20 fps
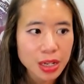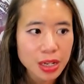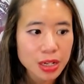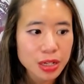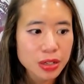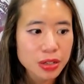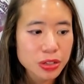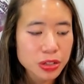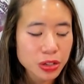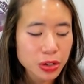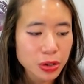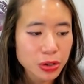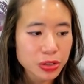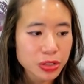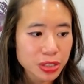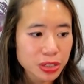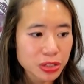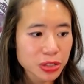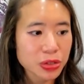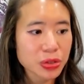So
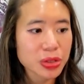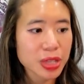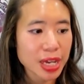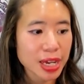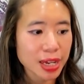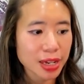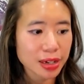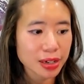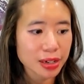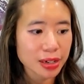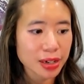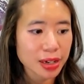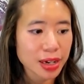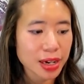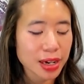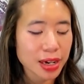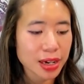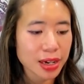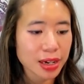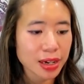to do that,
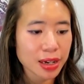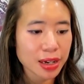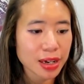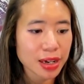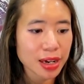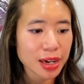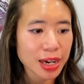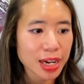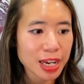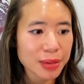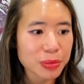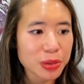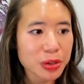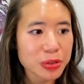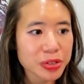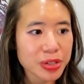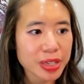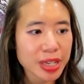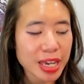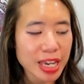I'm
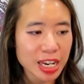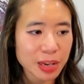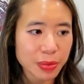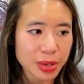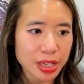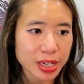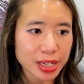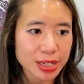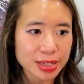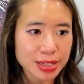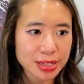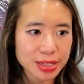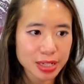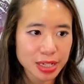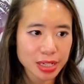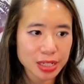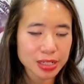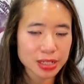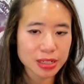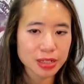using animate as
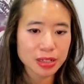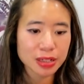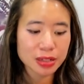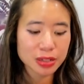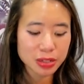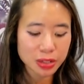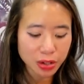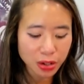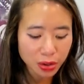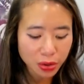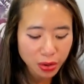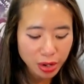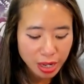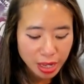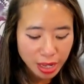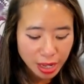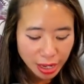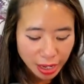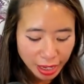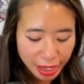state. So
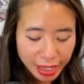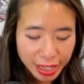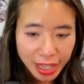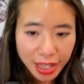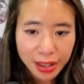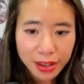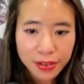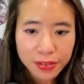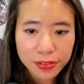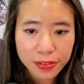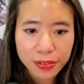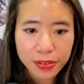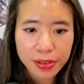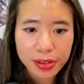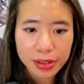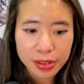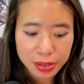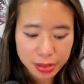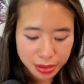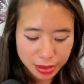I have
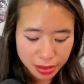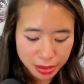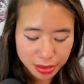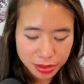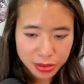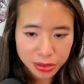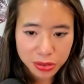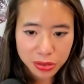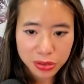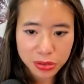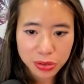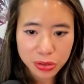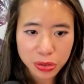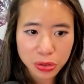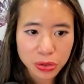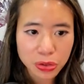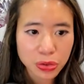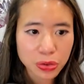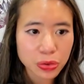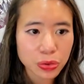
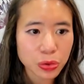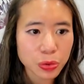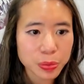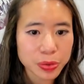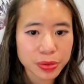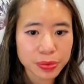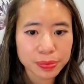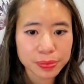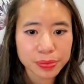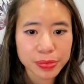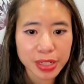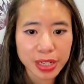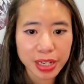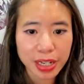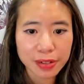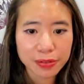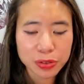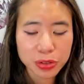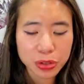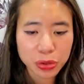two
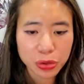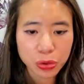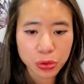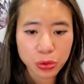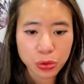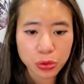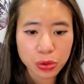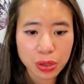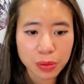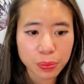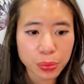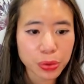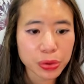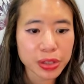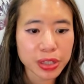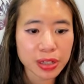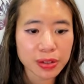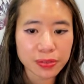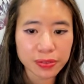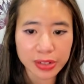
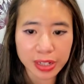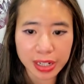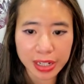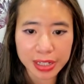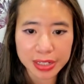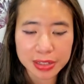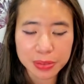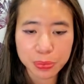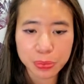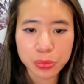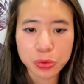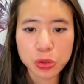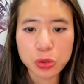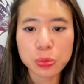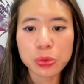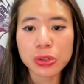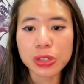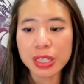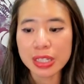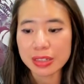Boolean flags, two
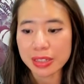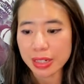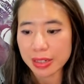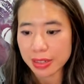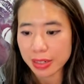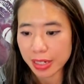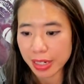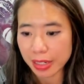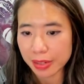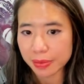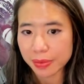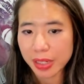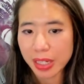Boolean states again,